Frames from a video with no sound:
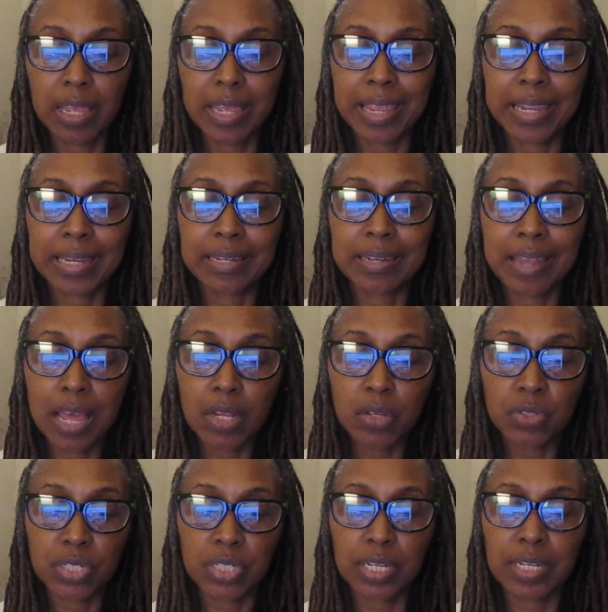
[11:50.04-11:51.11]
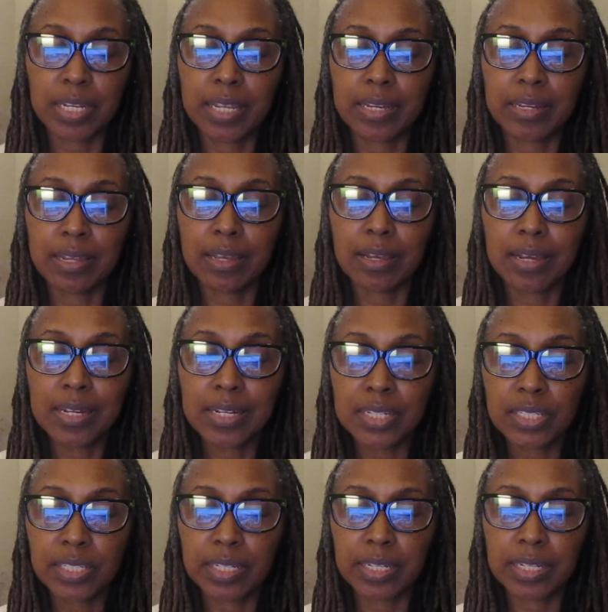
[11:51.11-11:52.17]
Acknowledge it and
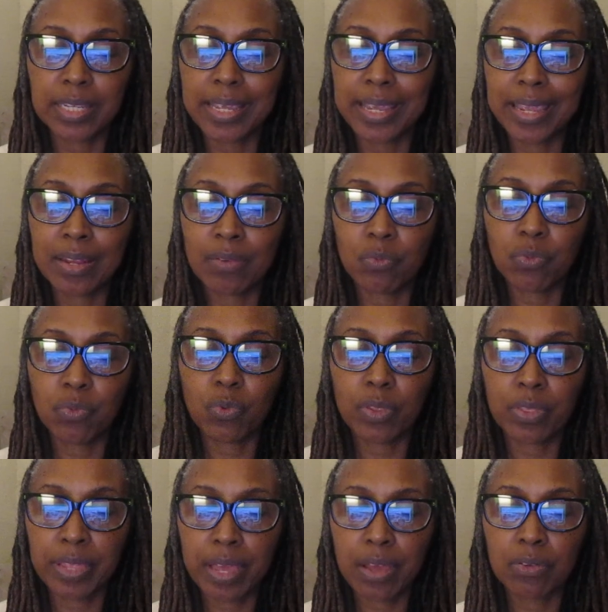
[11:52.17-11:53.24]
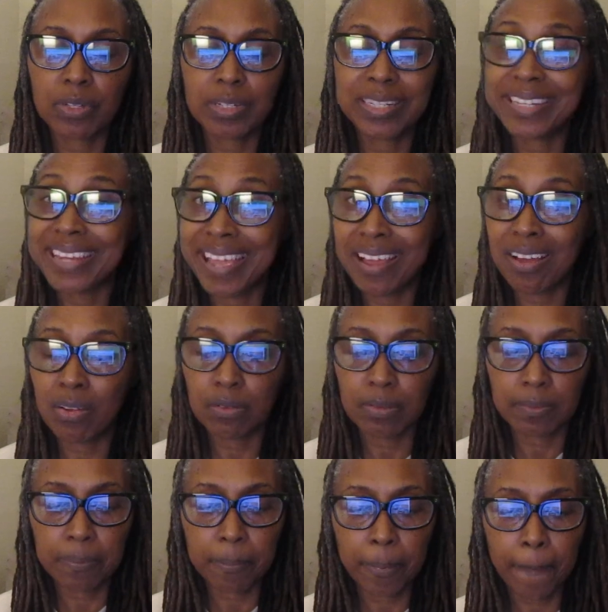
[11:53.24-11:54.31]
honestly and without denial.
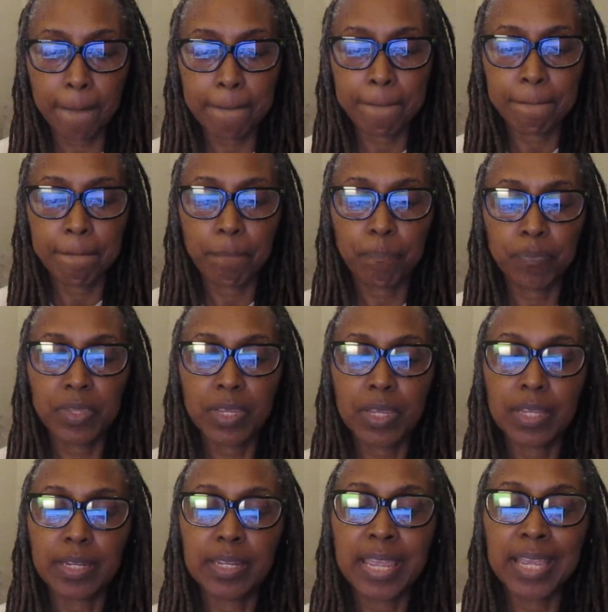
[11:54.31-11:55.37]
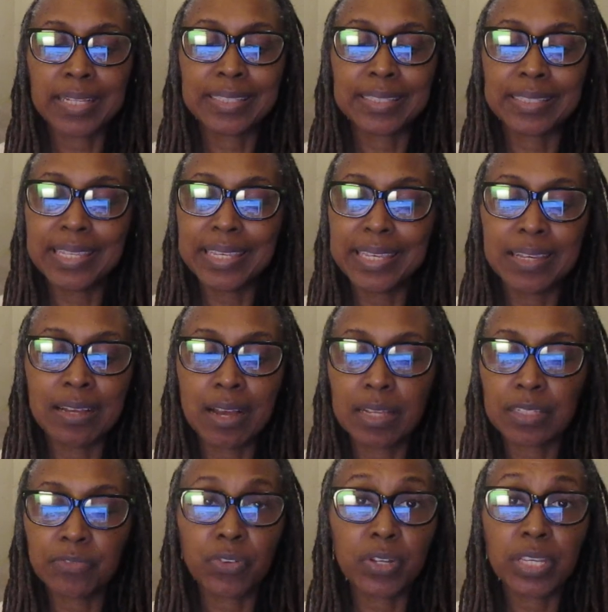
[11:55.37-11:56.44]
Next, seek
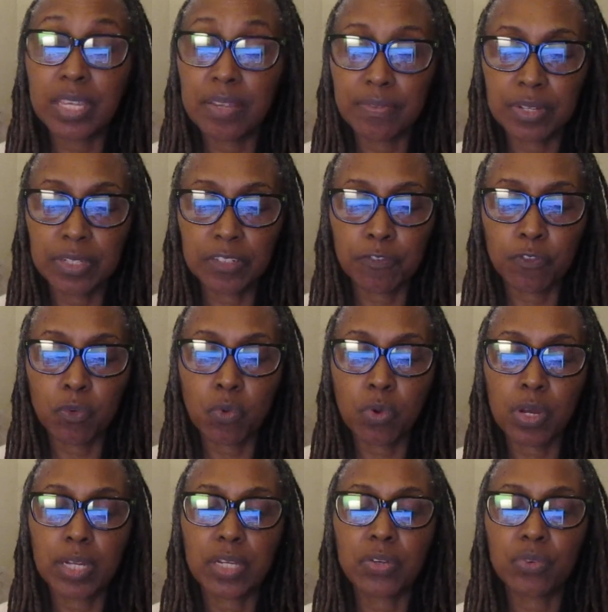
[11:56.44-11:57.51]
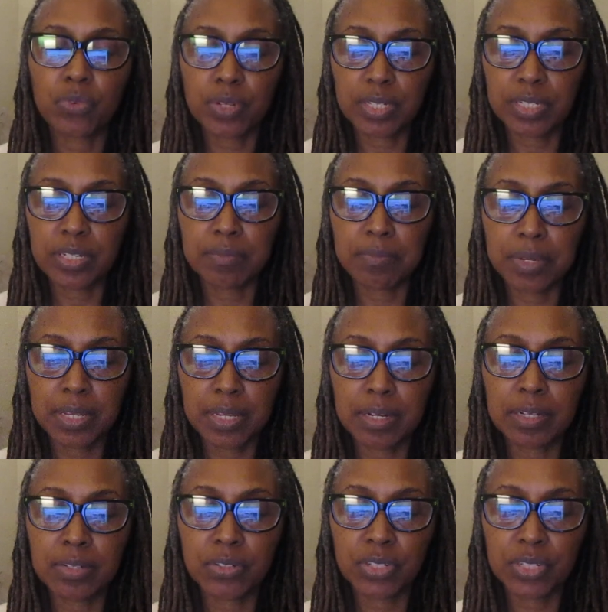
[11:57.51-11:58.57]
God's forgiveness for Christian
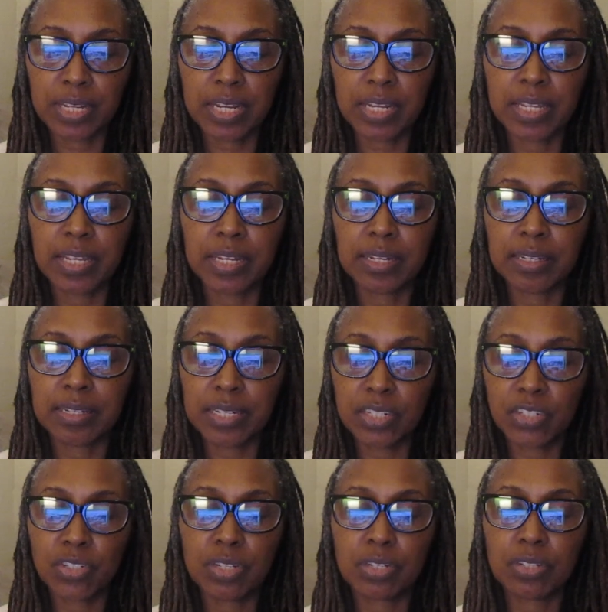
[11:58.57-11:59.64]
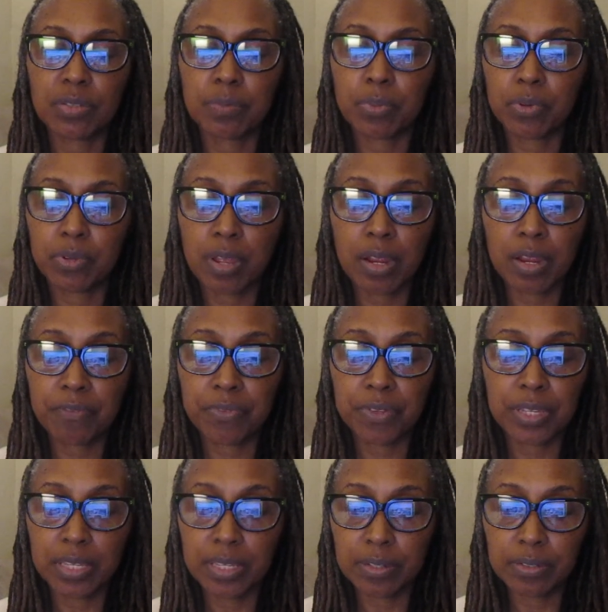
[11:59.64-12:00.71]
men. Understanding an addiction to
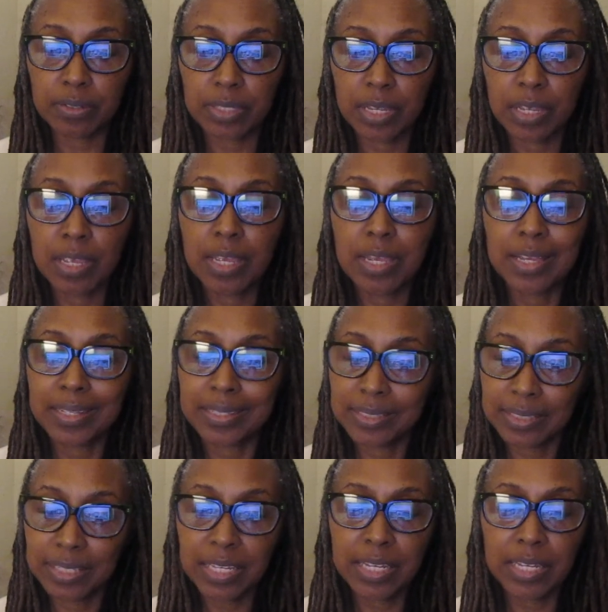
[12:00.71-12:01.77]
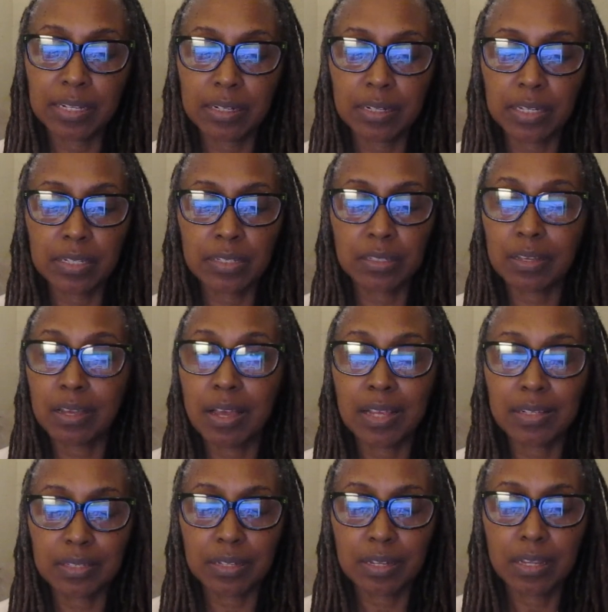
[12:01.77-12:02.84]
pornography is a sin against
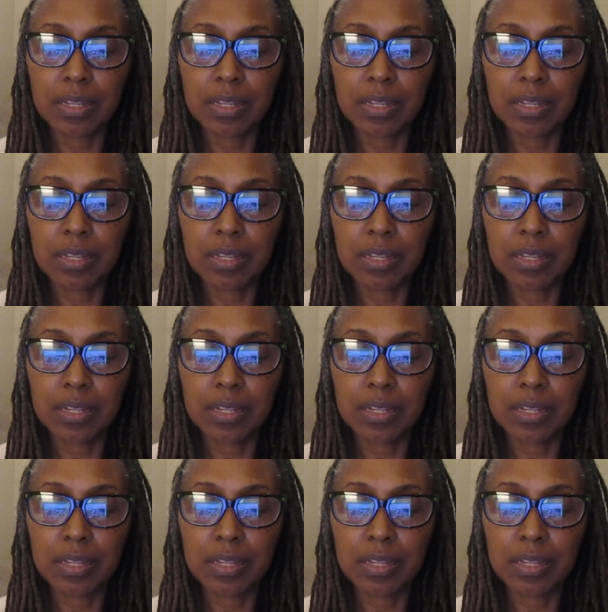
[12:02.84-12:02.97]
God's